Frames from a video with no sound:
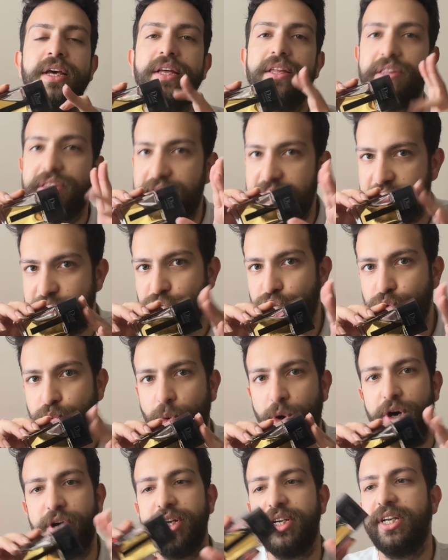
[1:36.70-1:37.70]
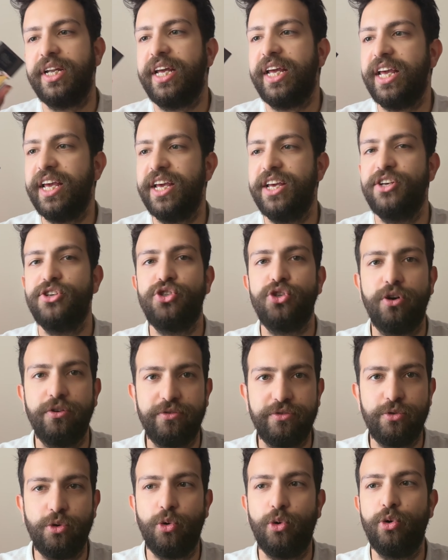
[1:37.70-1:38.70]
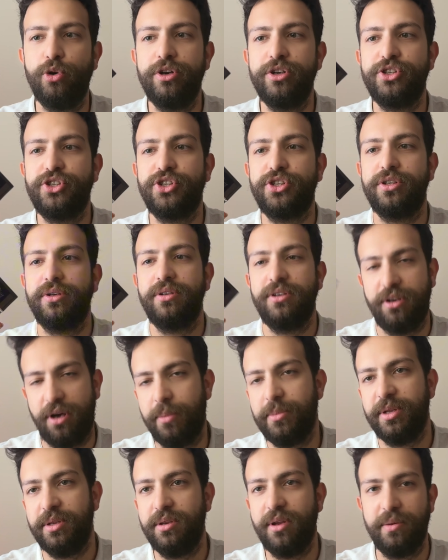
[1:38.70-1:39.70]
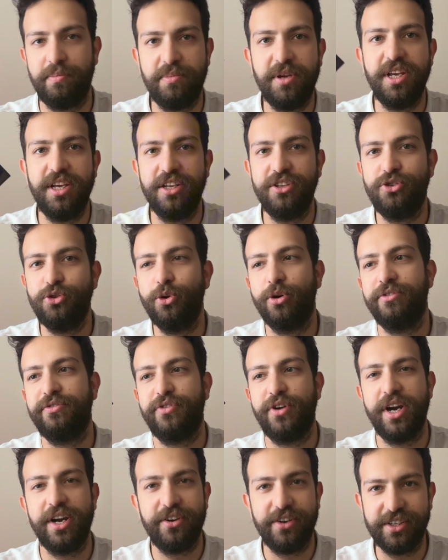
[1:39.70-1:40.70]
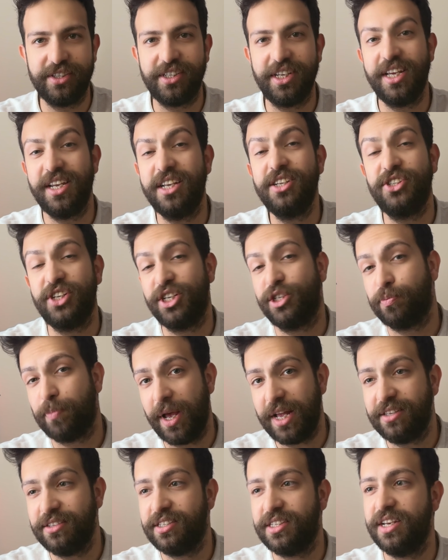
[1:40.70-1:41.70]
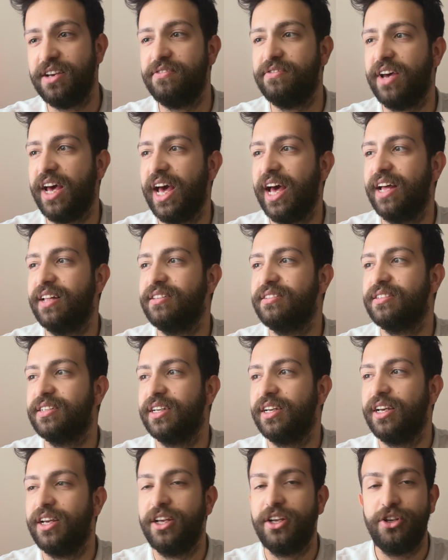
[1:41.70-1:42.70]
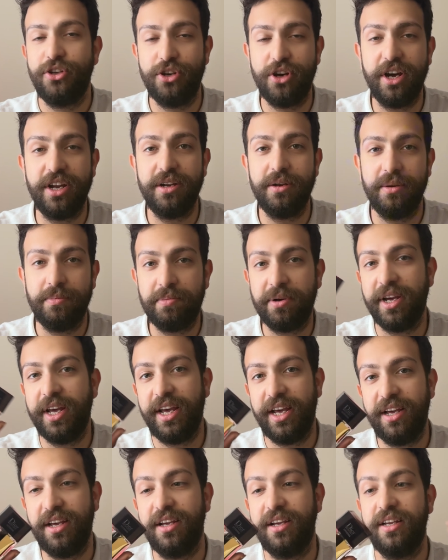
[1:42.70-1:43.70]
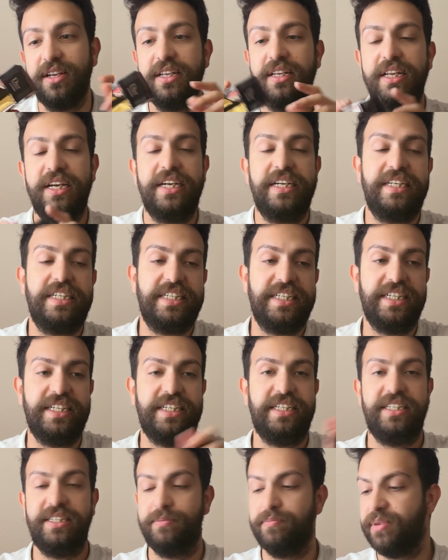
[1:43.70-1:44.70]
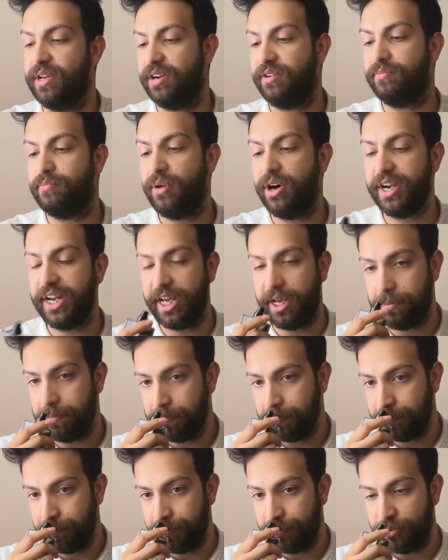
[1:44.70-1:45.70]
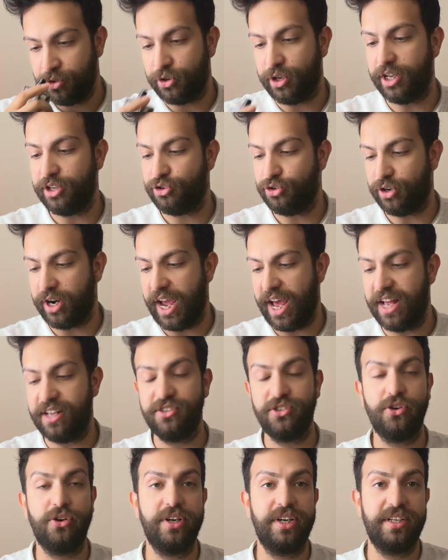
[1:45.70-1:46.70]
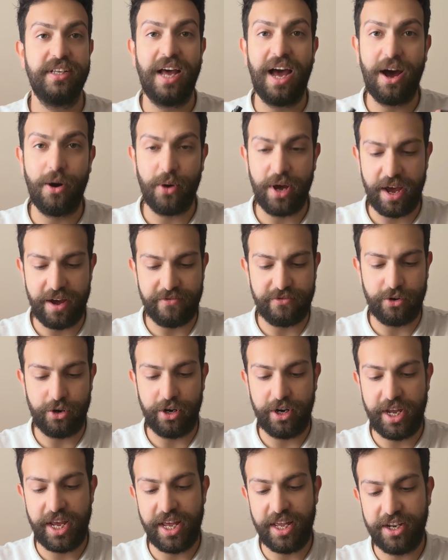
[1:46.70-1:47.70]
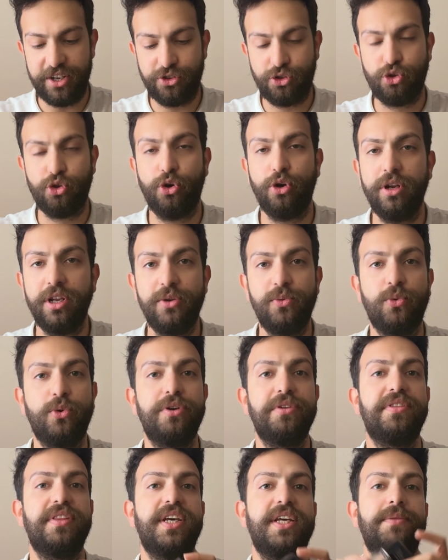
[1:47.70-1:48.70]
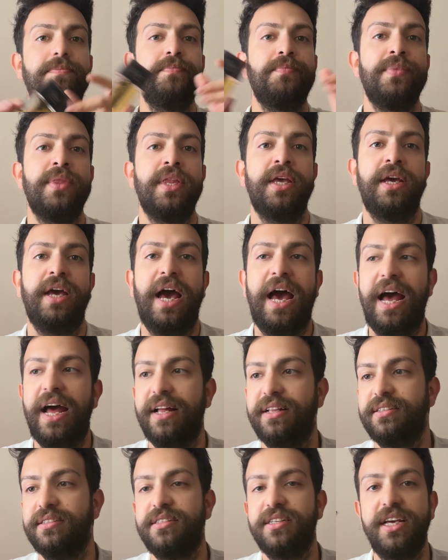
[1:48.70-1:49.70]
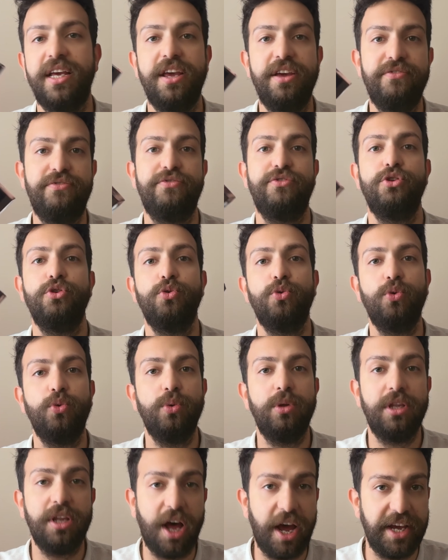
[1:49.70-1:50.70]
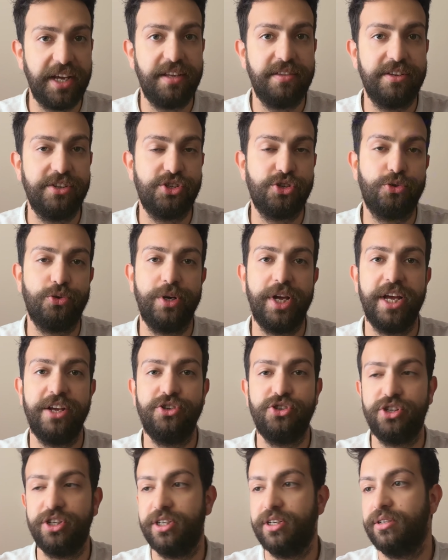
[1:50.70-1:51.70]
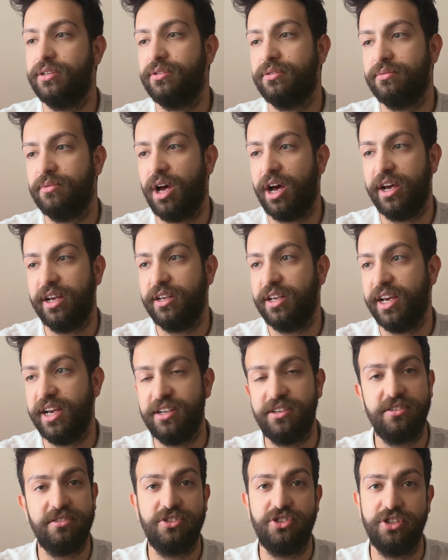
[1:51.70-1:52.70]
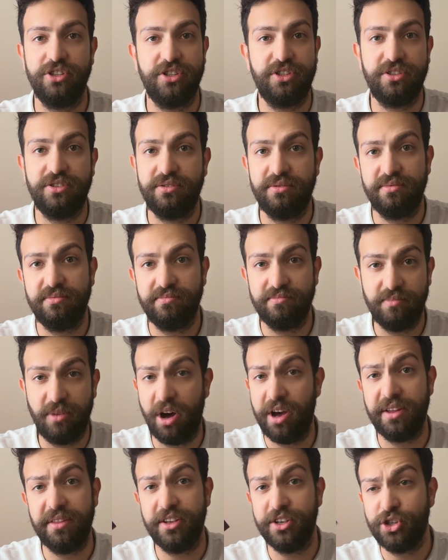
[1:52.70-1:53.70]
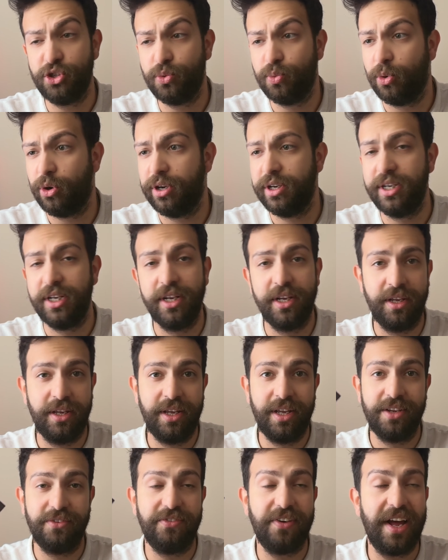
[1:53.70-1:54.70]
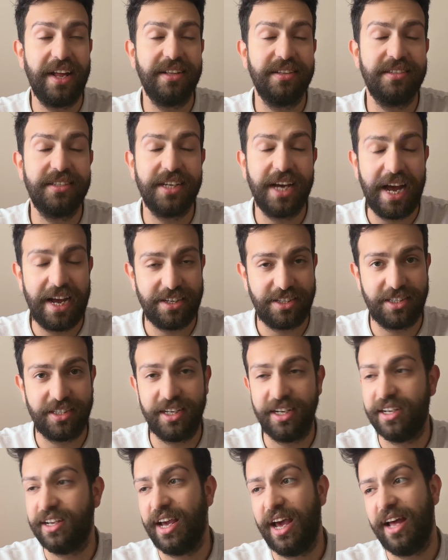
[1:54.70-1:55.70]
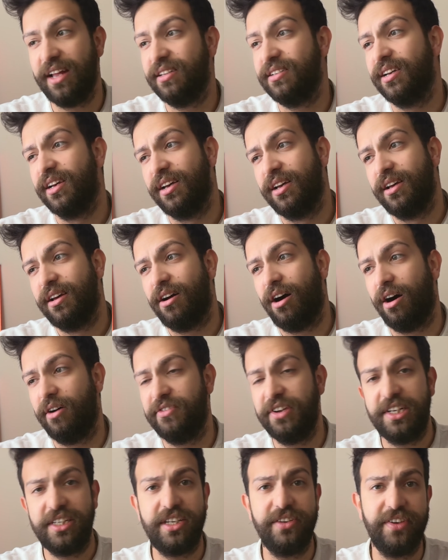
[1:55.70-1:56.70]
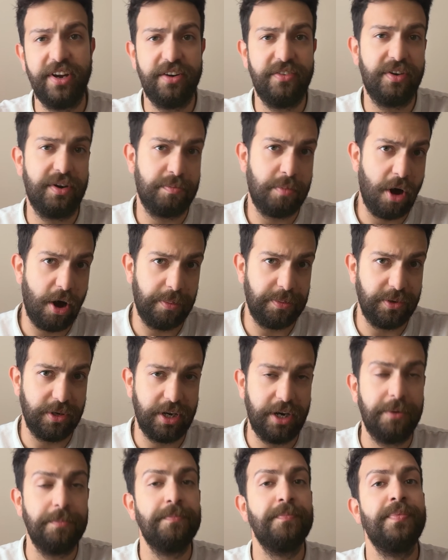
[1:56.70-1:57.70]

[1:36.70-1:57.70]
This one is, of course, like being a Dior fragrance, it is expensive, and you're gonna pay like a bit of money to get your hands on it. However, it is totally worth it. And if you like this creation, I guess just buy this one. Fantastic, and obviously very, very popular.